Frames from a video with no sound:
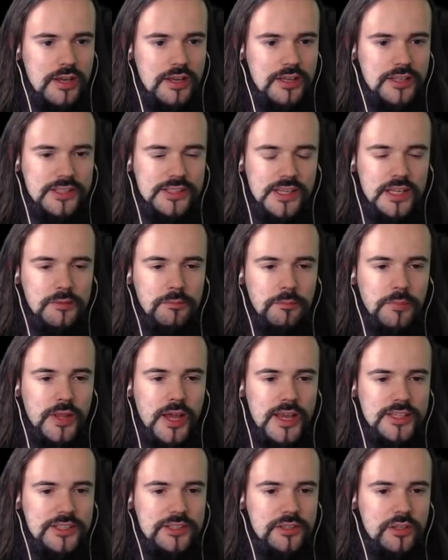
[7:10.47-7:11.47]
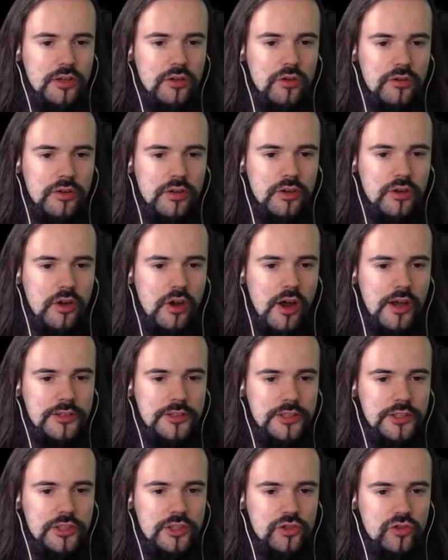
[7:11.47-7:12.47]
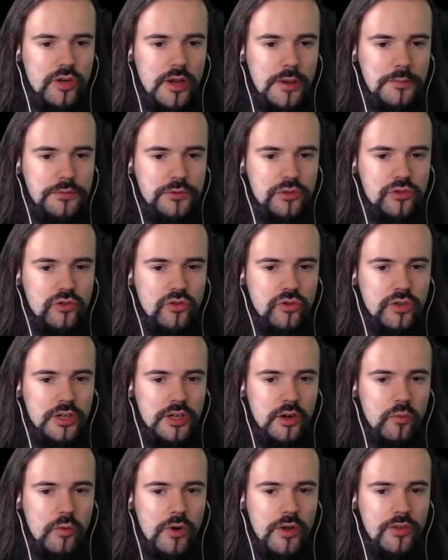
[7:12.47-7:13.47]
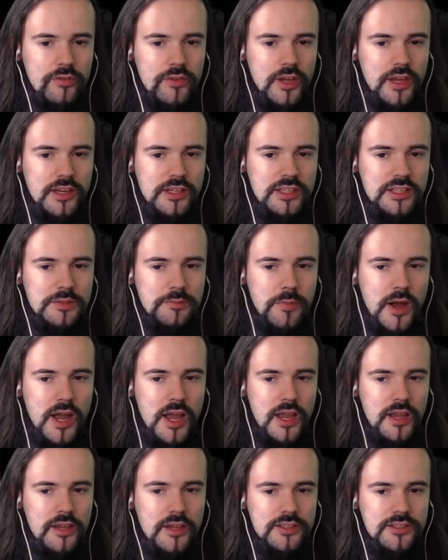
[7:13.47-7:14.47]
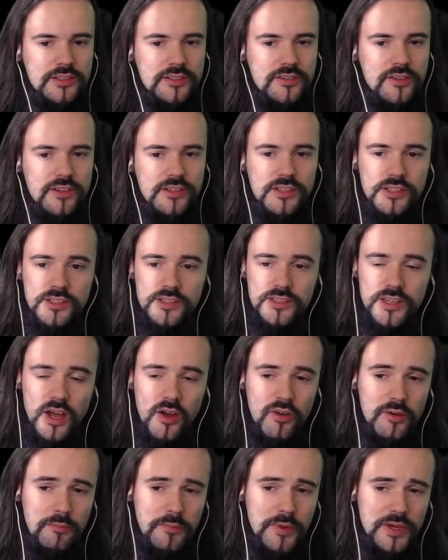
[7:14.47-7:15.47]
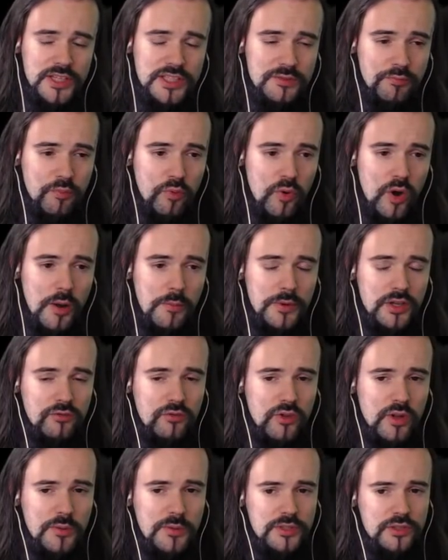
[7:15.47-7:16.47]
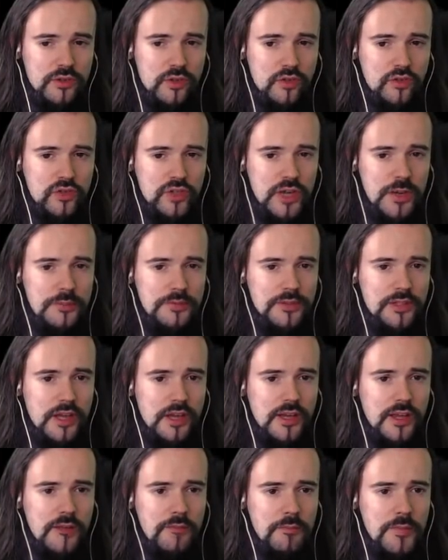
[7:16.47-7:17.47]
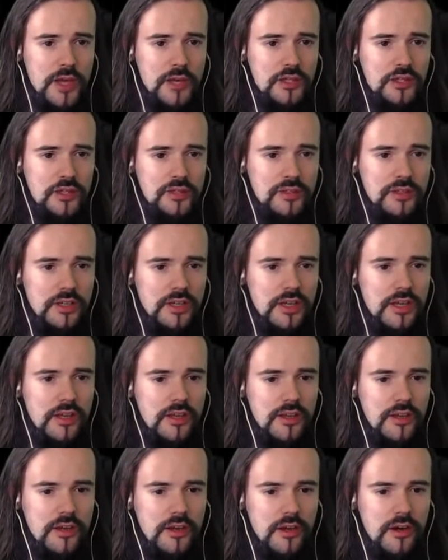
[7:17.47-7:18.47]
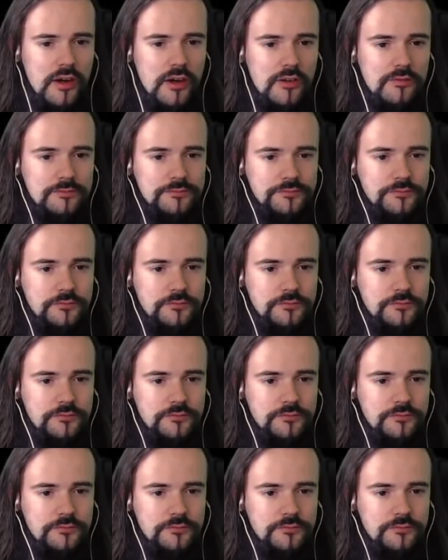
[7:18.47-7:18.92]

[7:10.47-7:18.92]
Sunblast no longer causes traps to trigger when they expire, as this is now a base property of almost all traps, like I mentioned here.